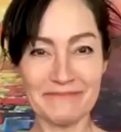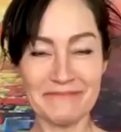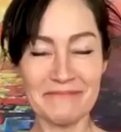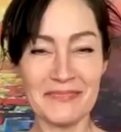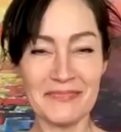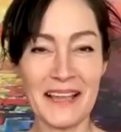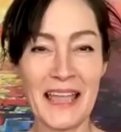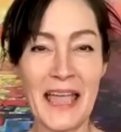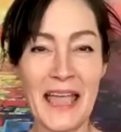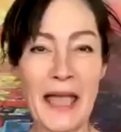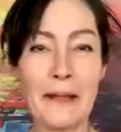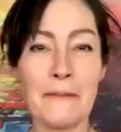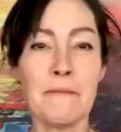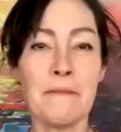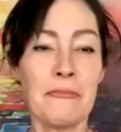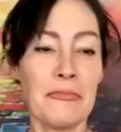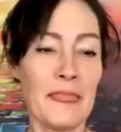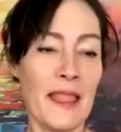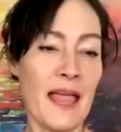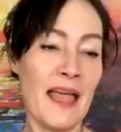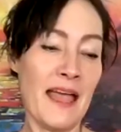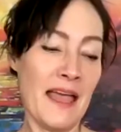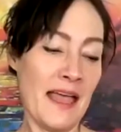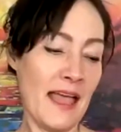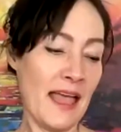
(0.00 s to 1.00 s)
Okay.
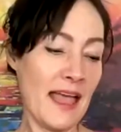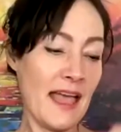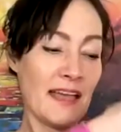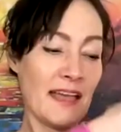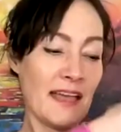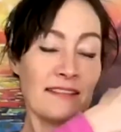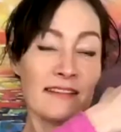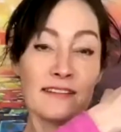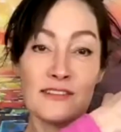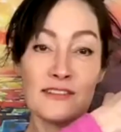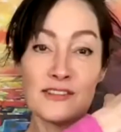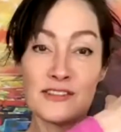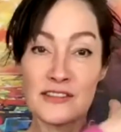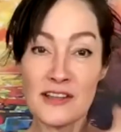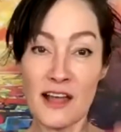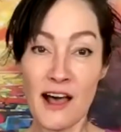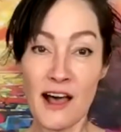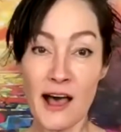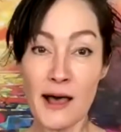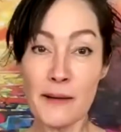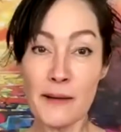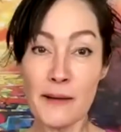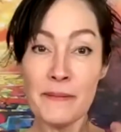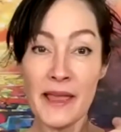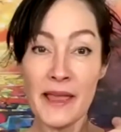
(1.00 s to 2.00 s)
And the
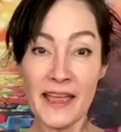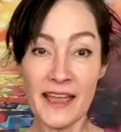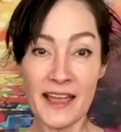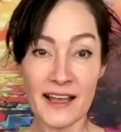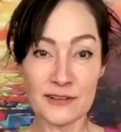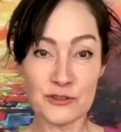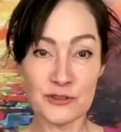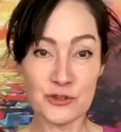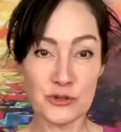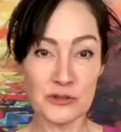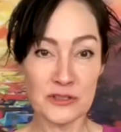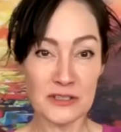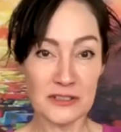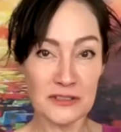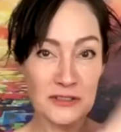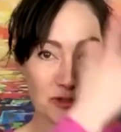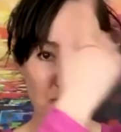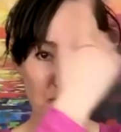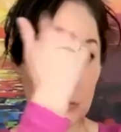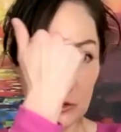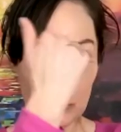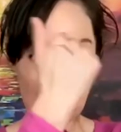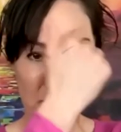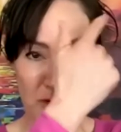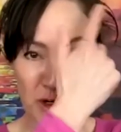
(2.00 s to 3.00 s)
top hand, so this is going
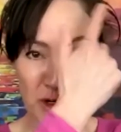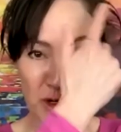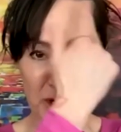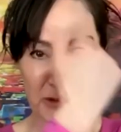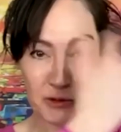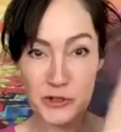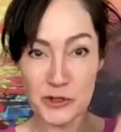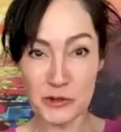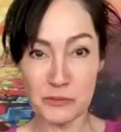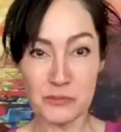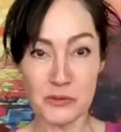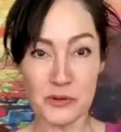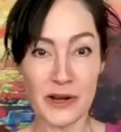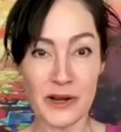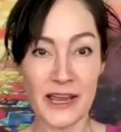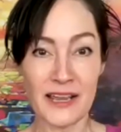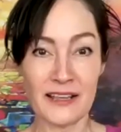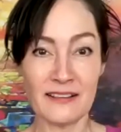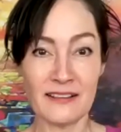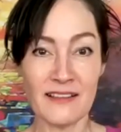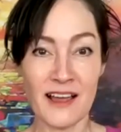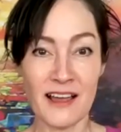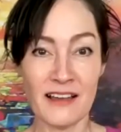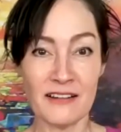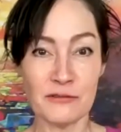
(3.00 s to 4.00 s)
to work with your brain,
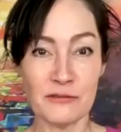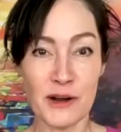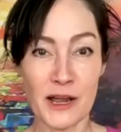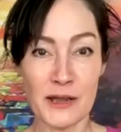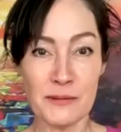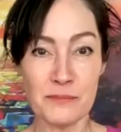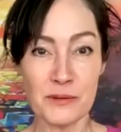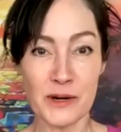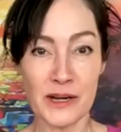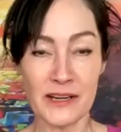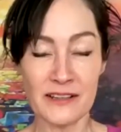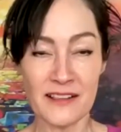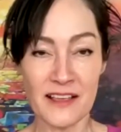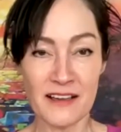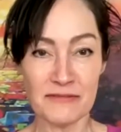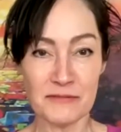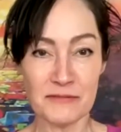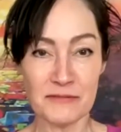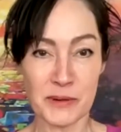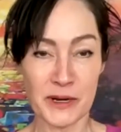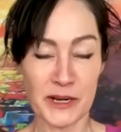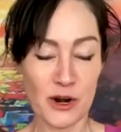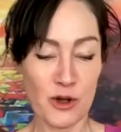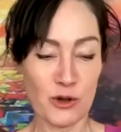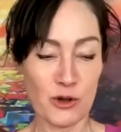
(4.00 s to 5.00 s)
right brain, left
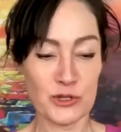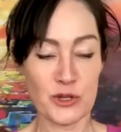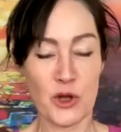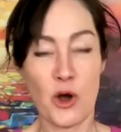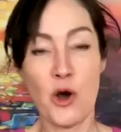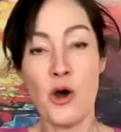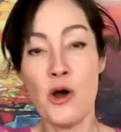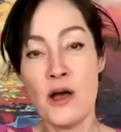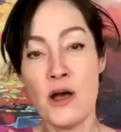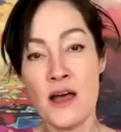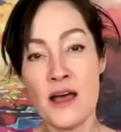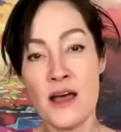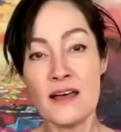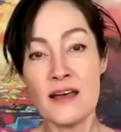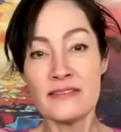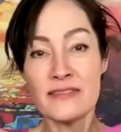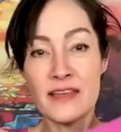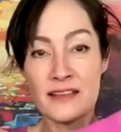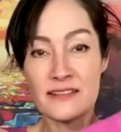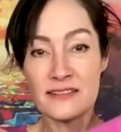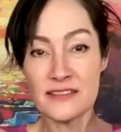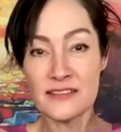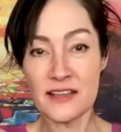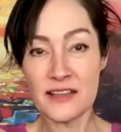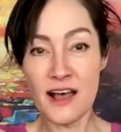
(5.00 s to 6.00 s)
brain also. The
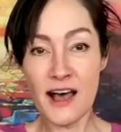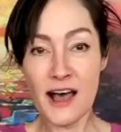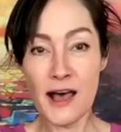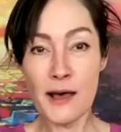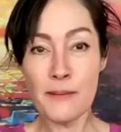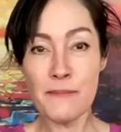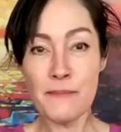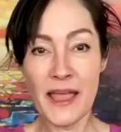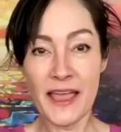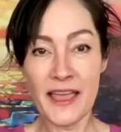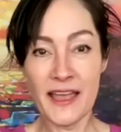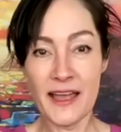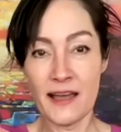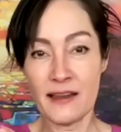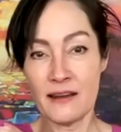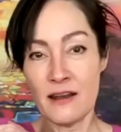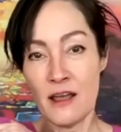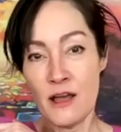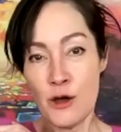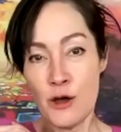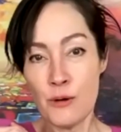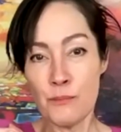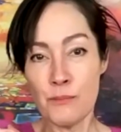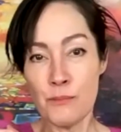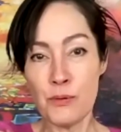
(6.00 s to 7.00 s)
top hand
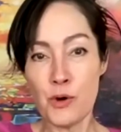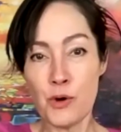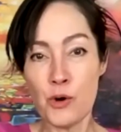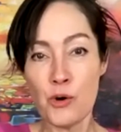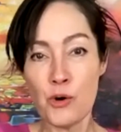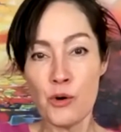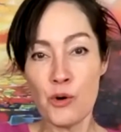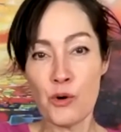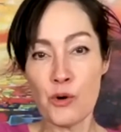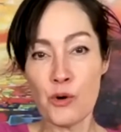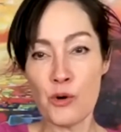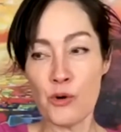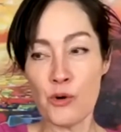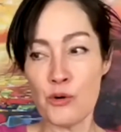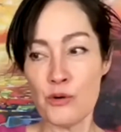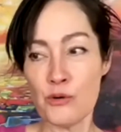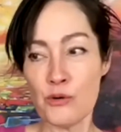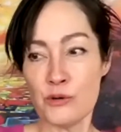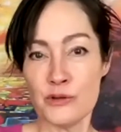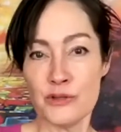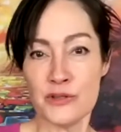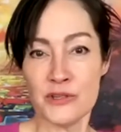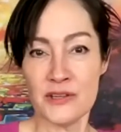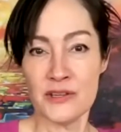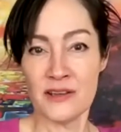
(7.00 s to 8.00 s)

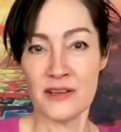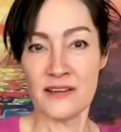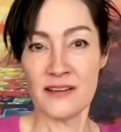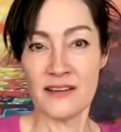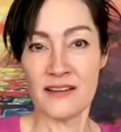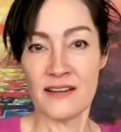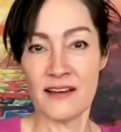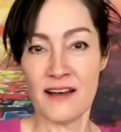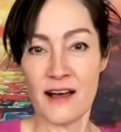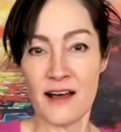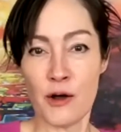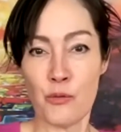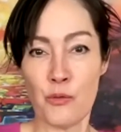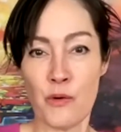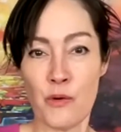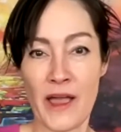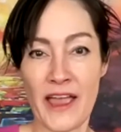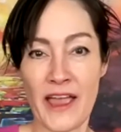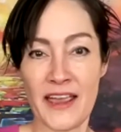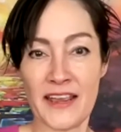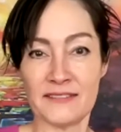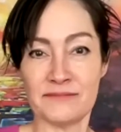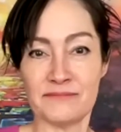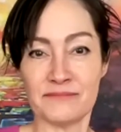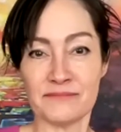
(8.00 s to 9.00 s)
pulls
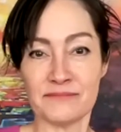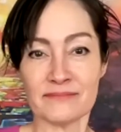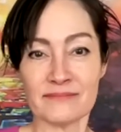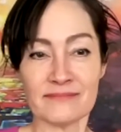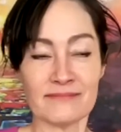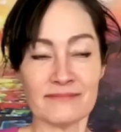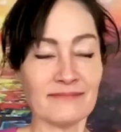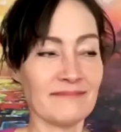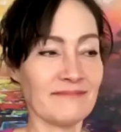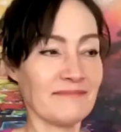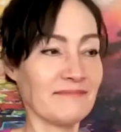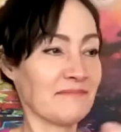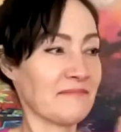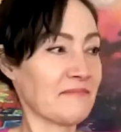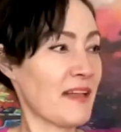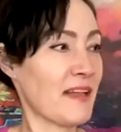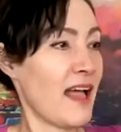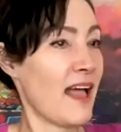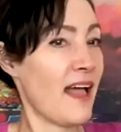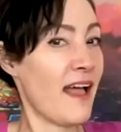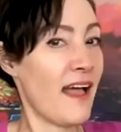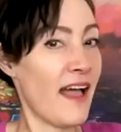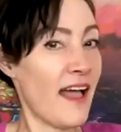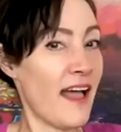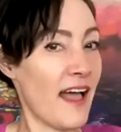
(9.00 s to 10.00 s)
away
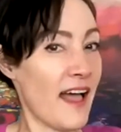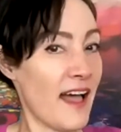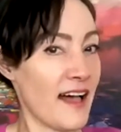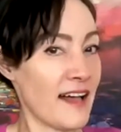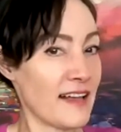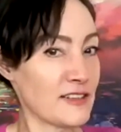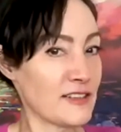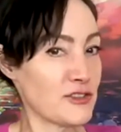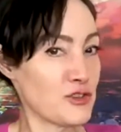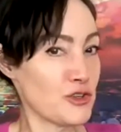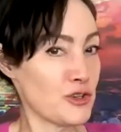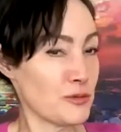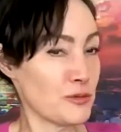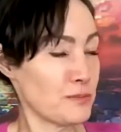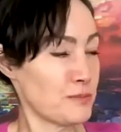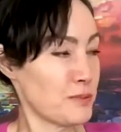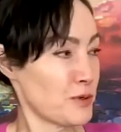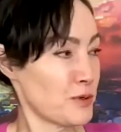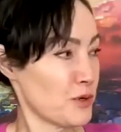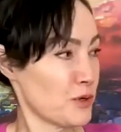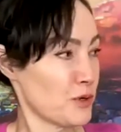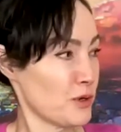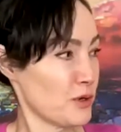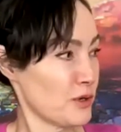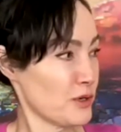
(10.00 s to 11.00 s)
as you
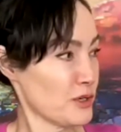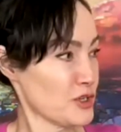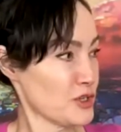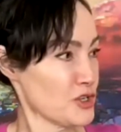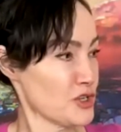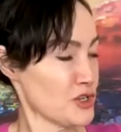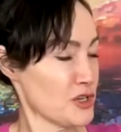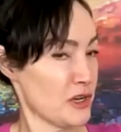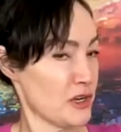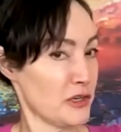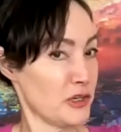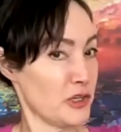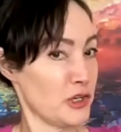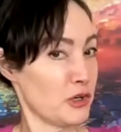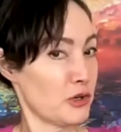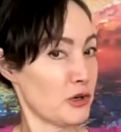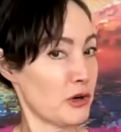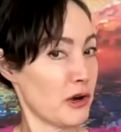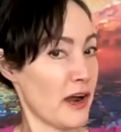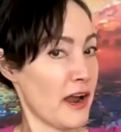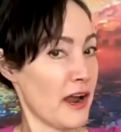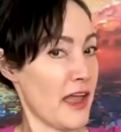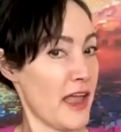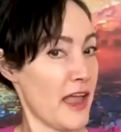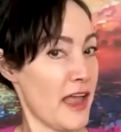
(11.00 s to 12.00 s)
push your
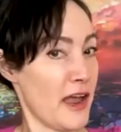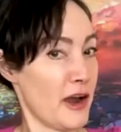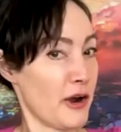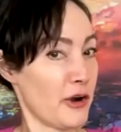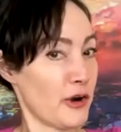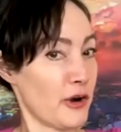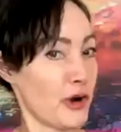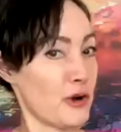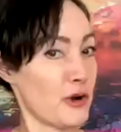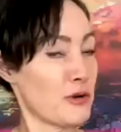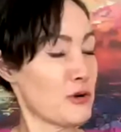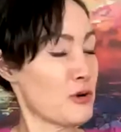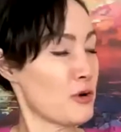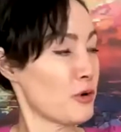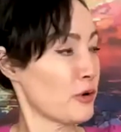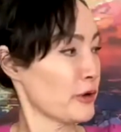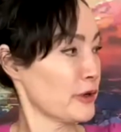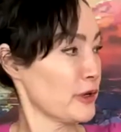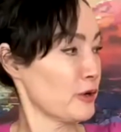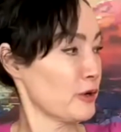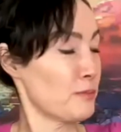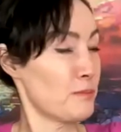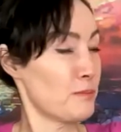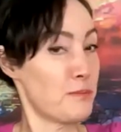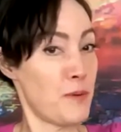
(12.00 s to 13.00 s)
arrow or your
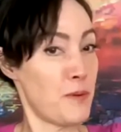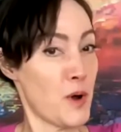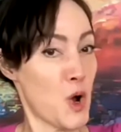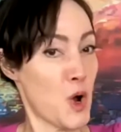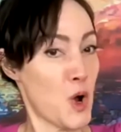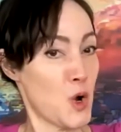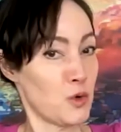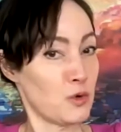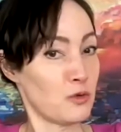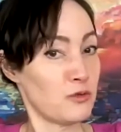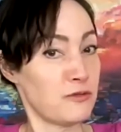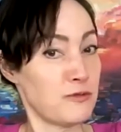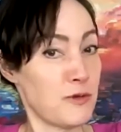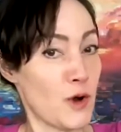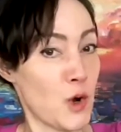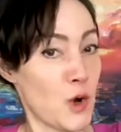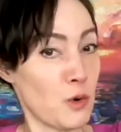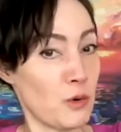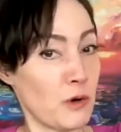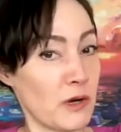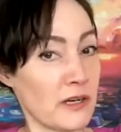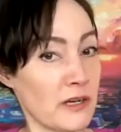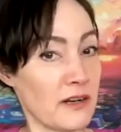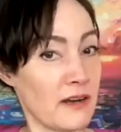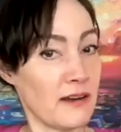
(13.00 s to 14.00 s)
bow
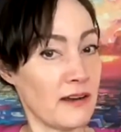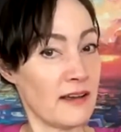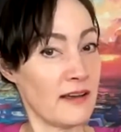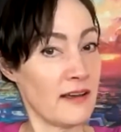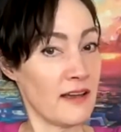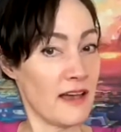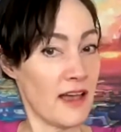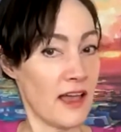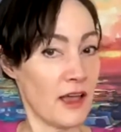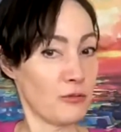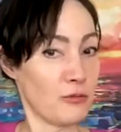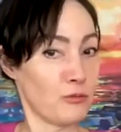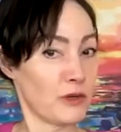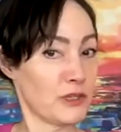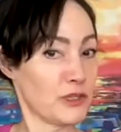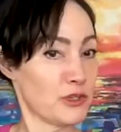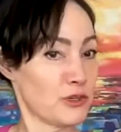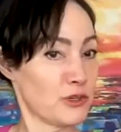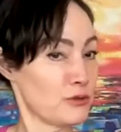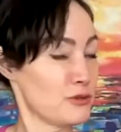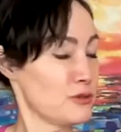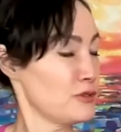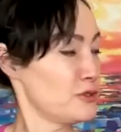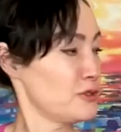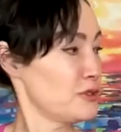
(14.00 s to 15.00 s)
forward. And when you
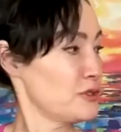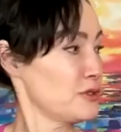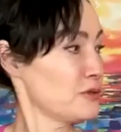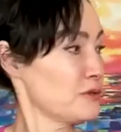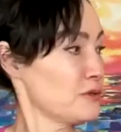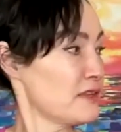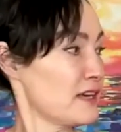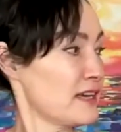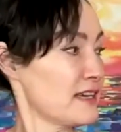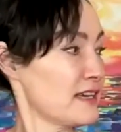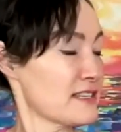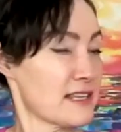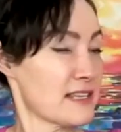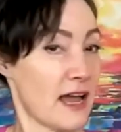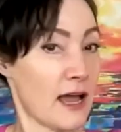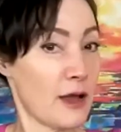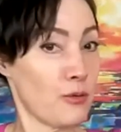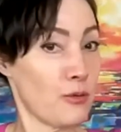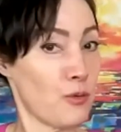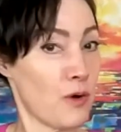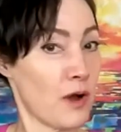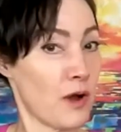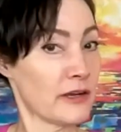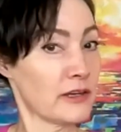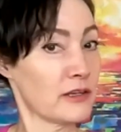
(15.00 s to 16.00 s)
do this, I
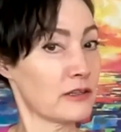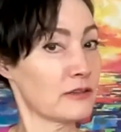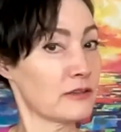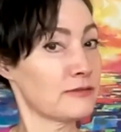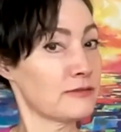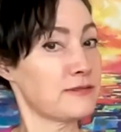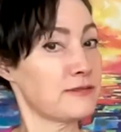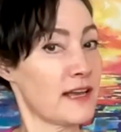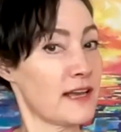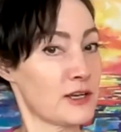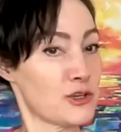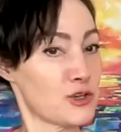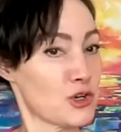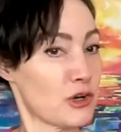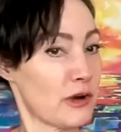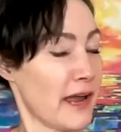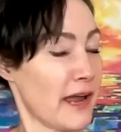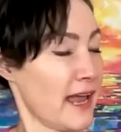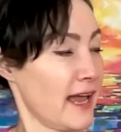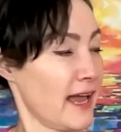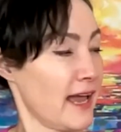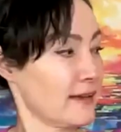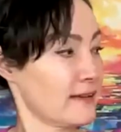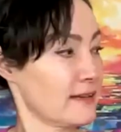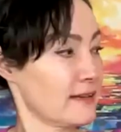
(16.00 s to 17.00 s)
want you to flex your
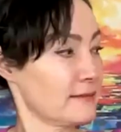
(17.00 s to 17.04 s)
hand